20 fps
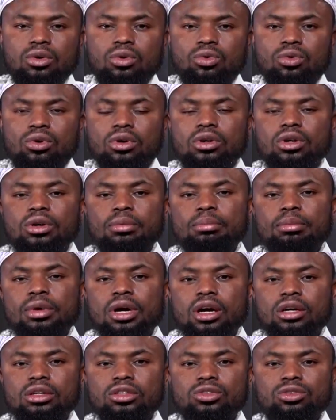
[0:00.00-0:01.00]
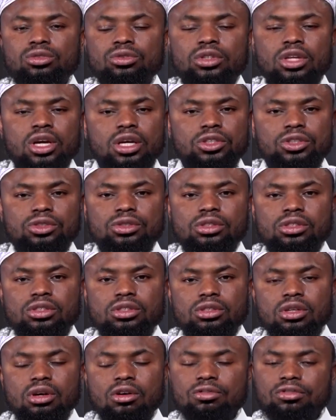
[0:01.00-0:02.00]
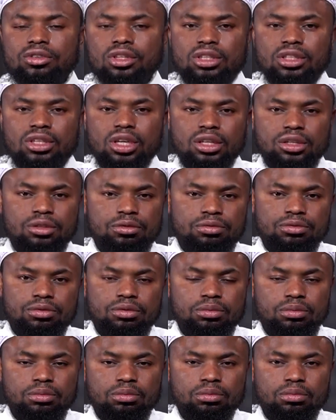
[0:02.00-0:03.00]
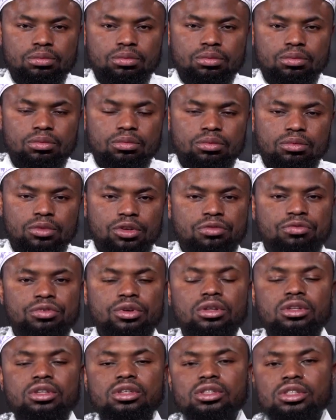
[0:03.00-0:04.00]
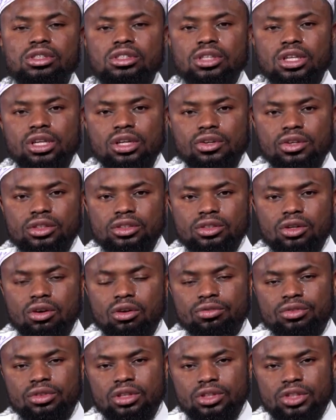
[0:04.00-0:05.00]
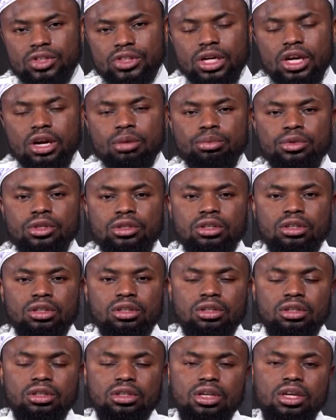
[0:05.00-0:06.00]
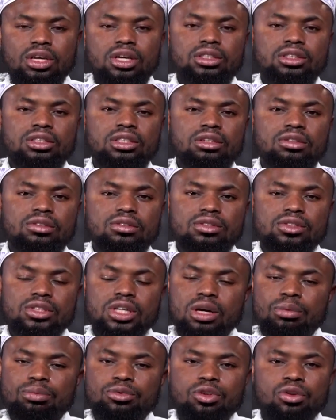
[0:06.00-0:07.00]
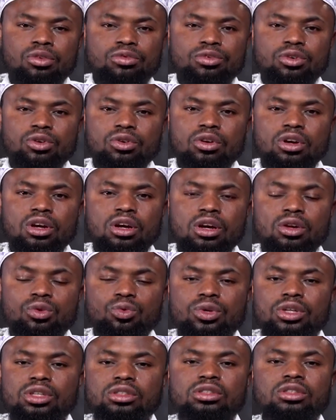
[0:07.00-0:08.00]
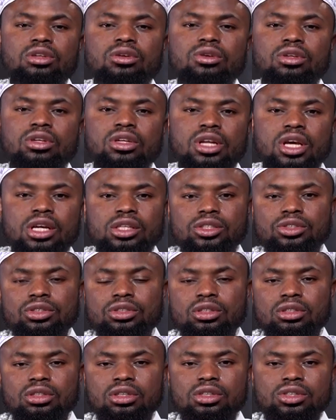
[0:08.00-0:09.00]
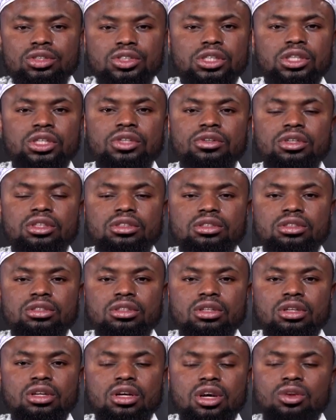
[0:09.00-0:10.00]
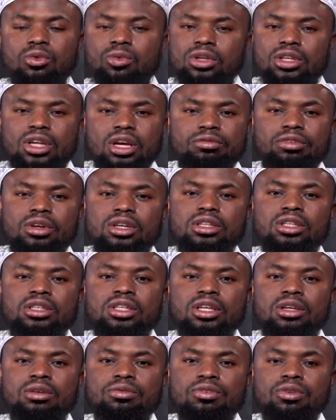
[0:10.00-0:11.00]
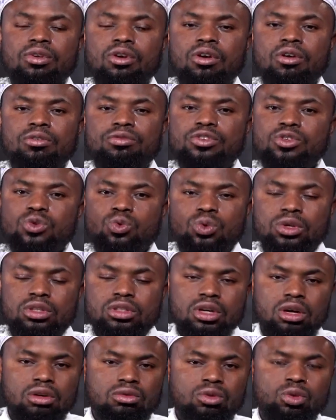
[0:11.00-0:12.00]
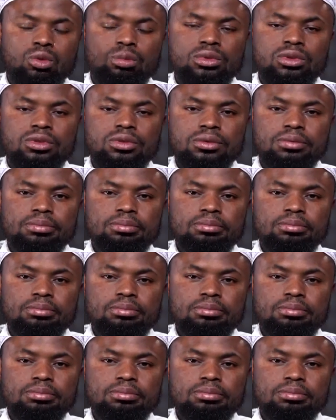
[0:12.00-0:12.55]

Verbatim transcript: Welcome back to Nectars of the Cave, revealing the secret of this chapter, the eighteenth chapter of Quran with its own nectar, secret, and whatever it gives of sweet aroma.